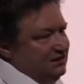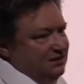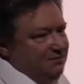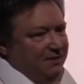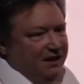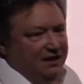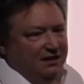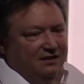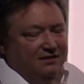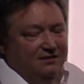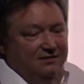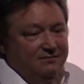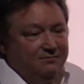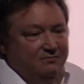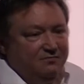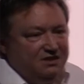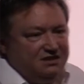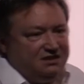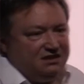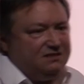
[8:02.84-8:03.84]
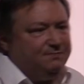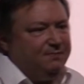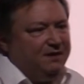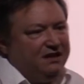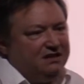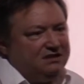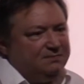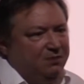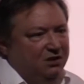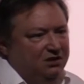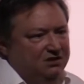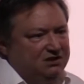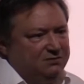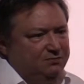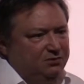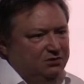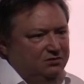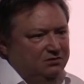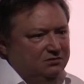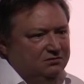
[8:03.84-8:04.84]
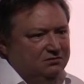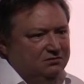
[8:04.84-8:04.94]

to make the numbers as big as possible?